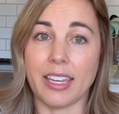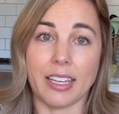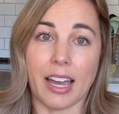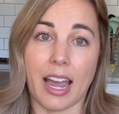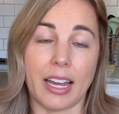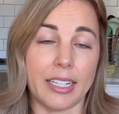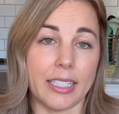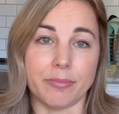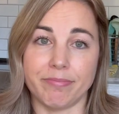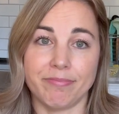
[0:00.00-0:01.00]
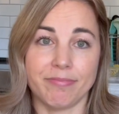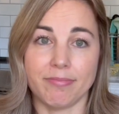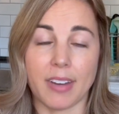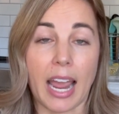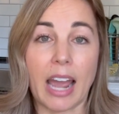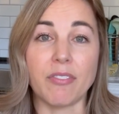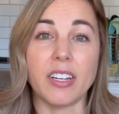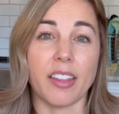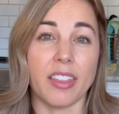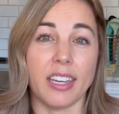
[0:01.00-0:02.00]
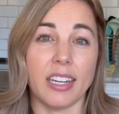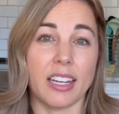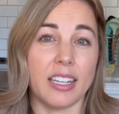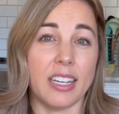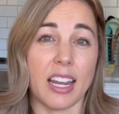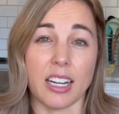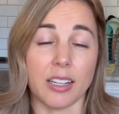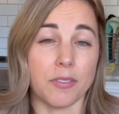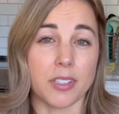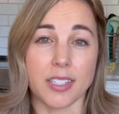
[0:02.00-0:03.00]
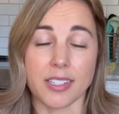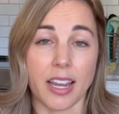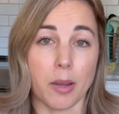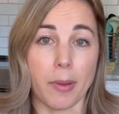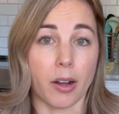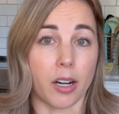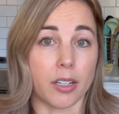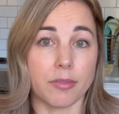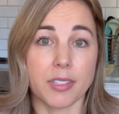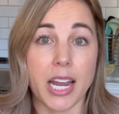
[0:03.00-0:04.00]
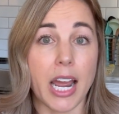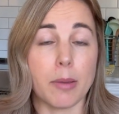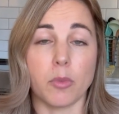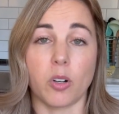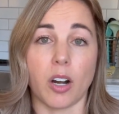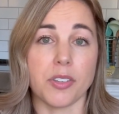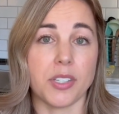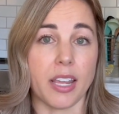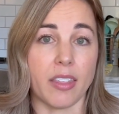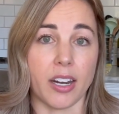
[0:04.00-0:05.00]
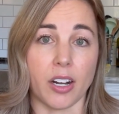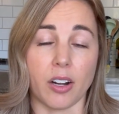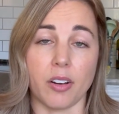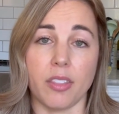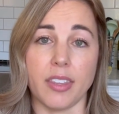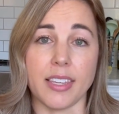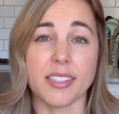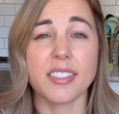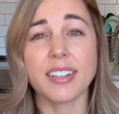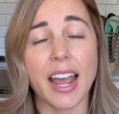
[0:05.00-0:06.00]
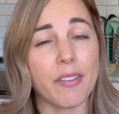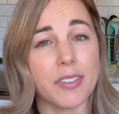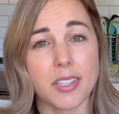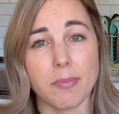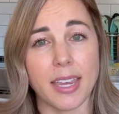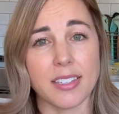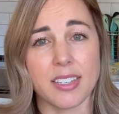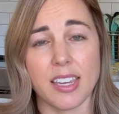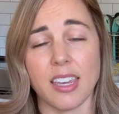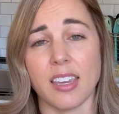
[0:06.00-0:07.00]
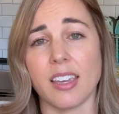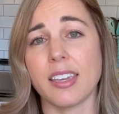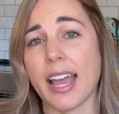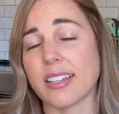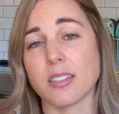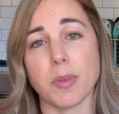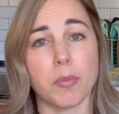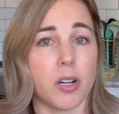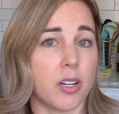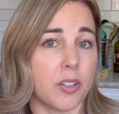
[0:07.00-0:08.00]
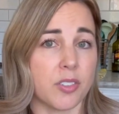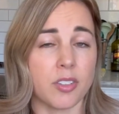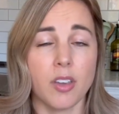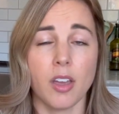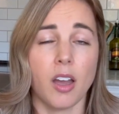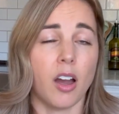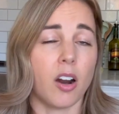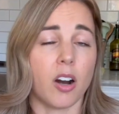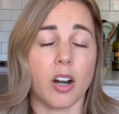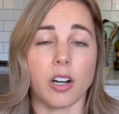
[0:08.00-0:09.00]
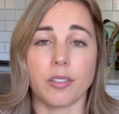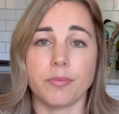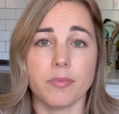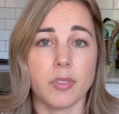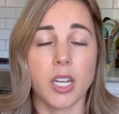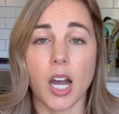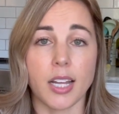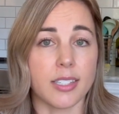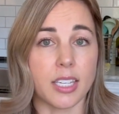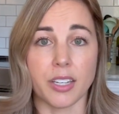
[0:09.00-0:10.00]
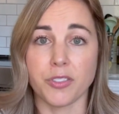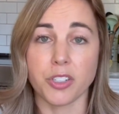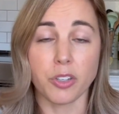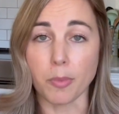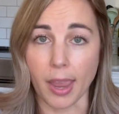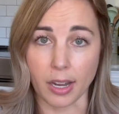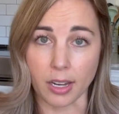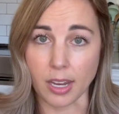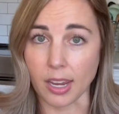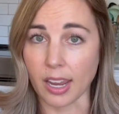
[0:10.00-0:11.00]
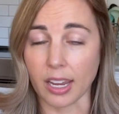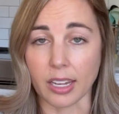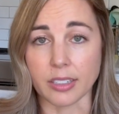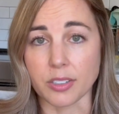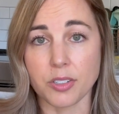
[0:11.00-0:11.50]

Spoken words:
I have nothing negative to say about our time or our stay there. The staff is amazing. Cast members are God's gift to humanity, and